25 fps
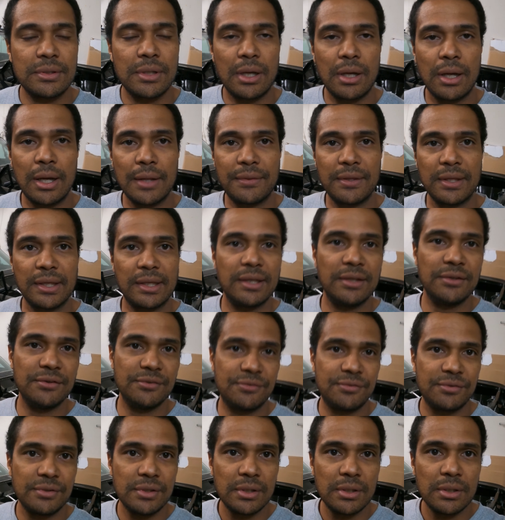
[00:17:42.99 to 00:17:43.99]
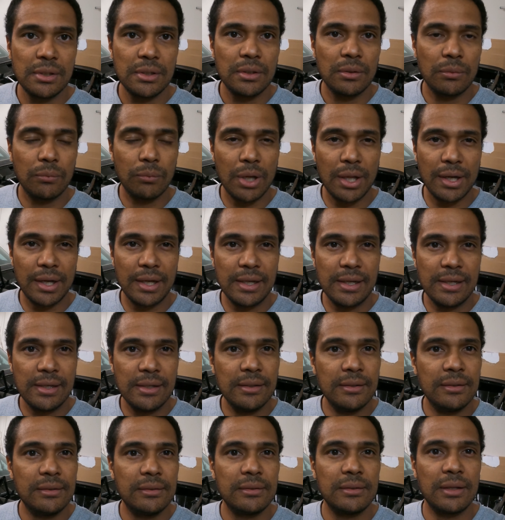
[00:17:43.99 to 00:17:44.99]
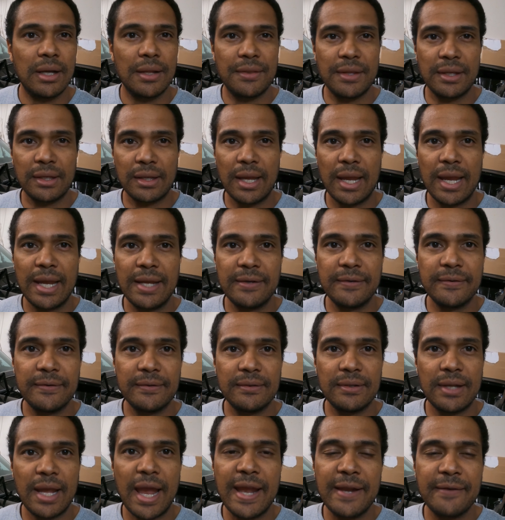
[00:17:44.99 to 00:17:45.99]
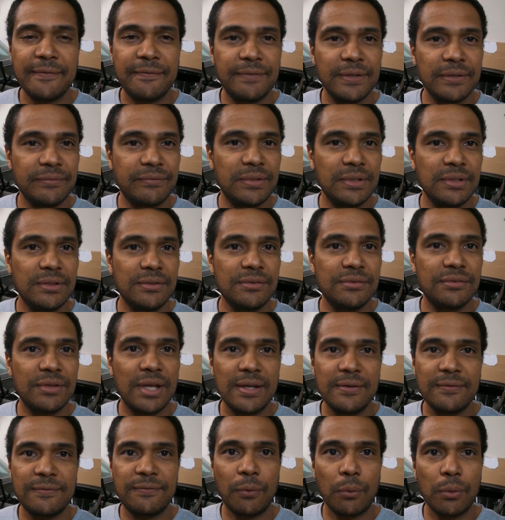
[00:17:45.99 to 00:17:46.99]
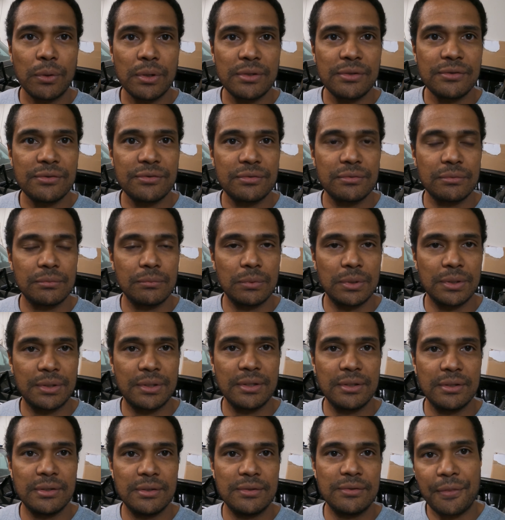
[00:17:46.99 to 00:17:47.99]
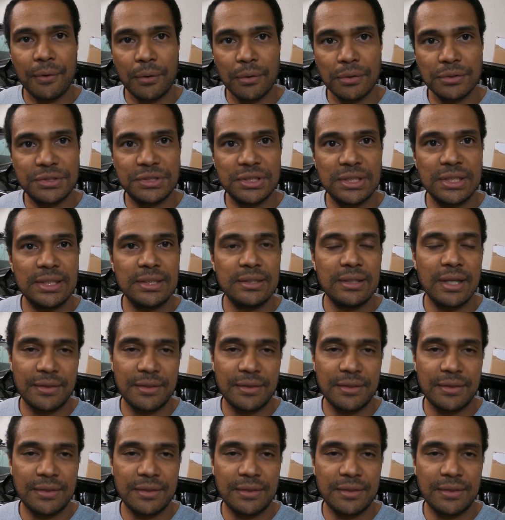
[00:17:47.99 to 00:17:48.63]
I think he's running, 850s, 840s with his 3rd gen.